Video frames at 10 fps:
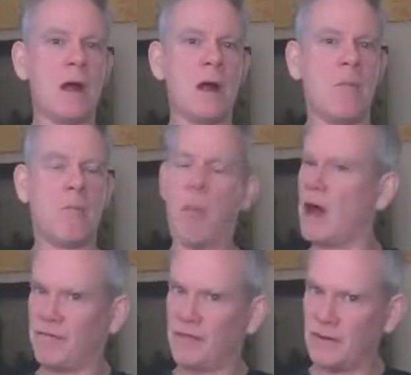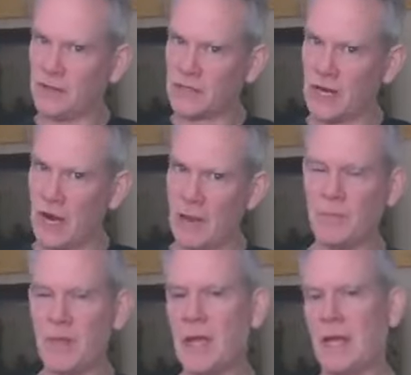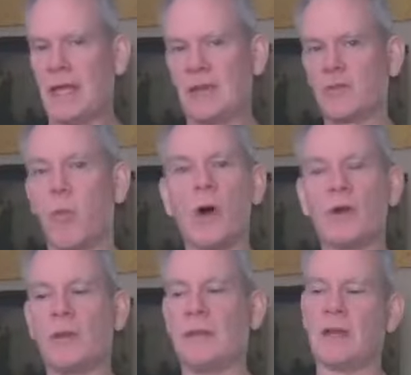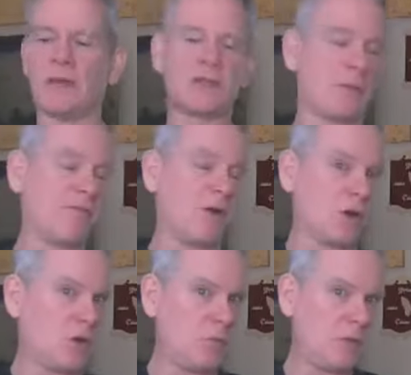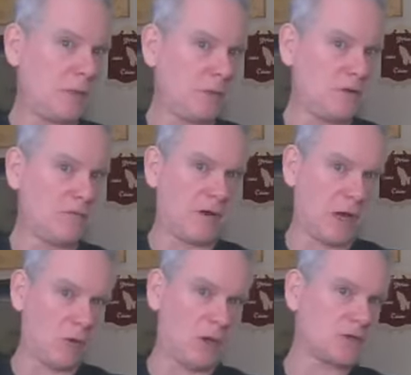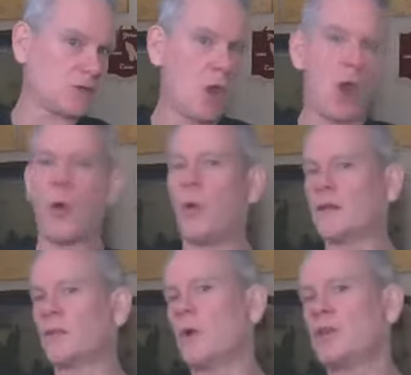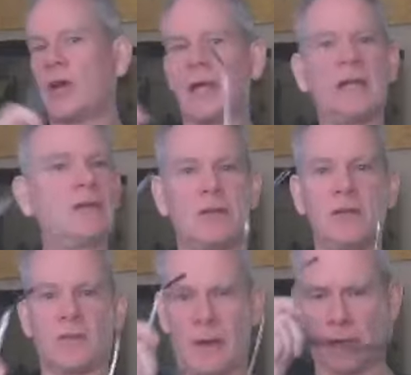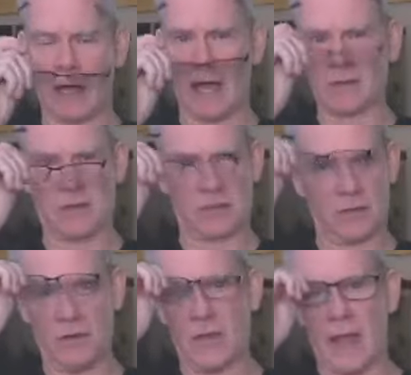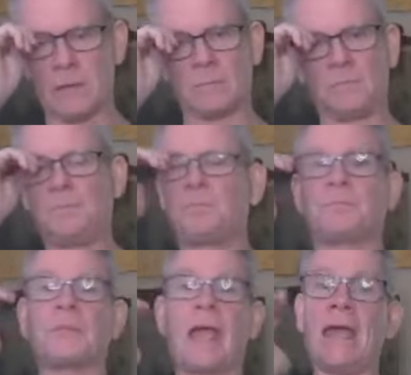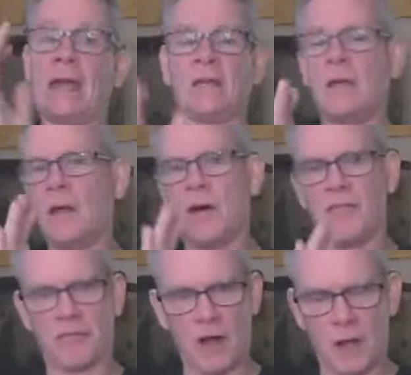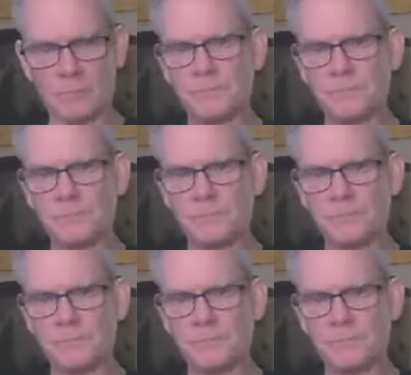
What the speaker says: my favorite time is welcoming some of our new people who follow us, with which I need to use my glasses to do that. And from